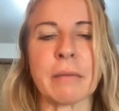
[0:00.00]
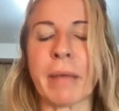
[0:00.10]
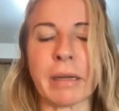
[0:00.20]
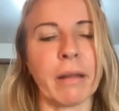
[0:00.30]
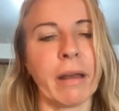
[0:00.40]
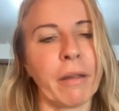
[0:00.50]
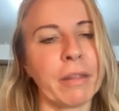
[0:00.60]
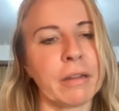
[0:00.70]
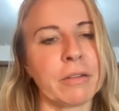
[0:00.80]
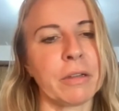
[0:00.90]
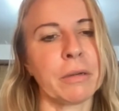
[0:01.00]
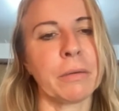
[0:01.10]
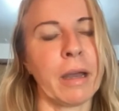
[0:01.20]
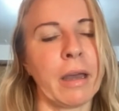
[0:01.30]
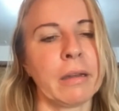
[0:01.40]
mental health issue,
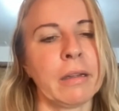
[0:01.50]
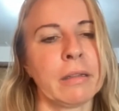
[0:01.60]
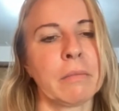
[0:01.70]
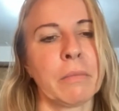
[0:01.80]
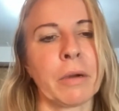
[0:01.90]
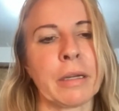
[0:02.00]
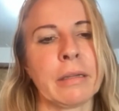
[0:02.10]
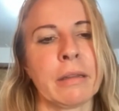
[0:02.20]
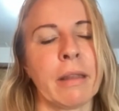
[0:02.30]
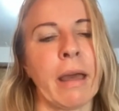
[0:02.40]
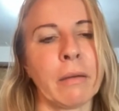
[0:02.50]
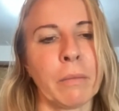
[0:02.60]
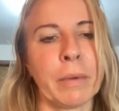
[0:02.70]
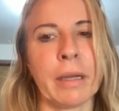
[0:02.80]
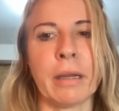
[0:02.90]
and it's important that
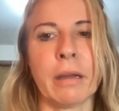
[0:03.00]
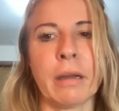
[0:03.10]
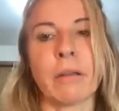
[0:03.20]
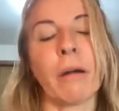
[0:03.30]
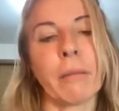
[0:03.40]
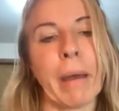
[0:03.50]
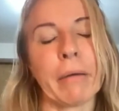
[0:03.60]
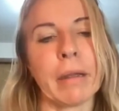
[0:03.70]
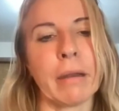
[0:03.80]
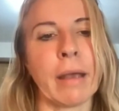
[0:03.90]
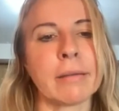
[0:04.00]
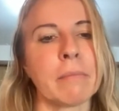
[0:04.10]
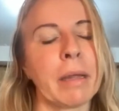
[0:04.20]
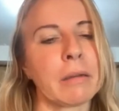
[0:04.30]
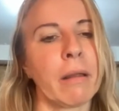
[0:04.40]
we talk about it as a
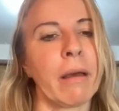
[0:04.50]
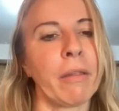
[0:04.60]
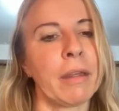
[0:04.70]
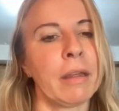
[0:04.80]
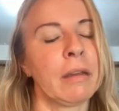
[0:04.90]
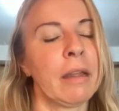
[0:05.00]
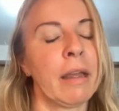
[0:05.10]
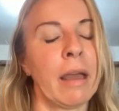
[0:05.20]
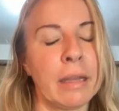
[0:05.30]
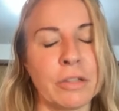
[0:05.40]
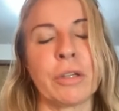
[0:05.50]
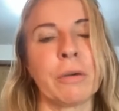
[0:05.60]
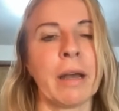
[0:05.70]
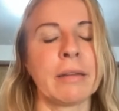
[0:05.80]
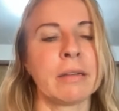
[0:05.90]
mental health issue
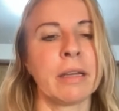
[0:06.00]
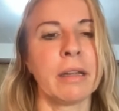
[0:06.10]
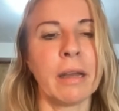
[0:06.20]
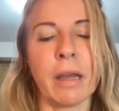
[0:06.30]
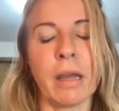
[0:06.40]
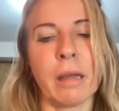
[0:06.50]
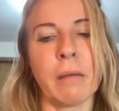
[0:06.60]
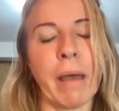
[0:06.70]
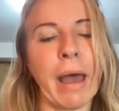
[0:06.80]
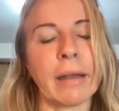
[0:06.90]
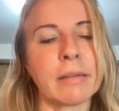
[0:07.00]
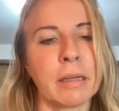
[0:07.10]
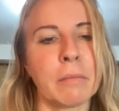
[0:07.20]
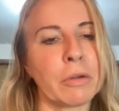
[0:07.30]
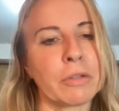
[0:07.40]
as it impacts the
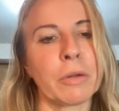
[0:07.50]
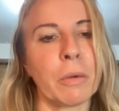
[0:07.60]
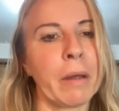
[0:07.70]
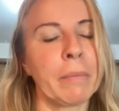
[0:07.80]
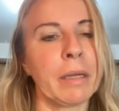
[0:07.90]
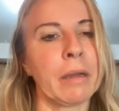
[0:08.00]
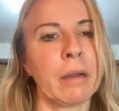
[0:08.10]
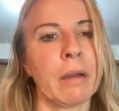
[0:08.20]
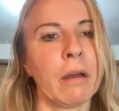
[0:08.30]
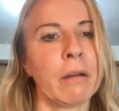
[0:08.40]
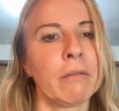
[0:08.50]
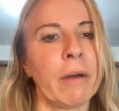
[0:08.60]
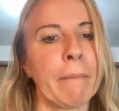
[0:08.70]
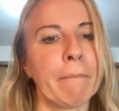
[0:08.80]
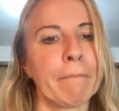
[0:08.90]
emotional well-being of
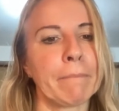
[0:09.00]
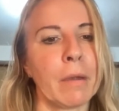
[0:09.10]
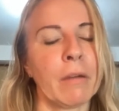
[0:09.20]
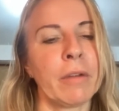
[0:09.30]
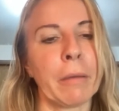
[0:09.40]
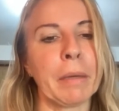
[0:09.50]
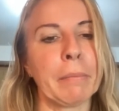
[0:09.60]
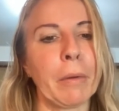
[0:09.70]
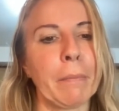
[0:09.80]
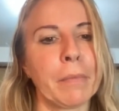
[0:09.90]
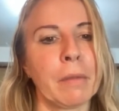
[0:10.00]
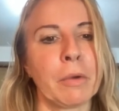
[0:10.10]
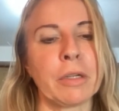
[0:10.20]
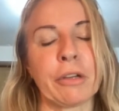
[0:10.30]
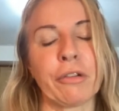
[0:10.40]
young people,
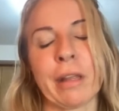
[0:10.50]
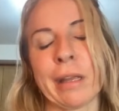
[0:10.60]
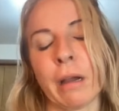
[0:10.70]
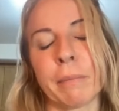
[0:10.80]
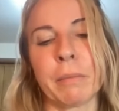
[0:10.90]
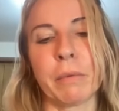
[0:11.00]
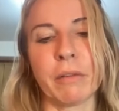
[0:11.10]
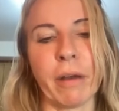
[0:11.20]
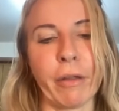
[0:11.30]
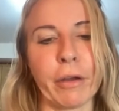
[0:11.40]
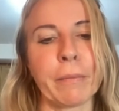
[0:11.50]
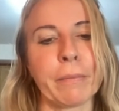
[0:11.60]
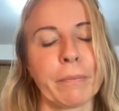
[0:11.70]
particularly young people of color.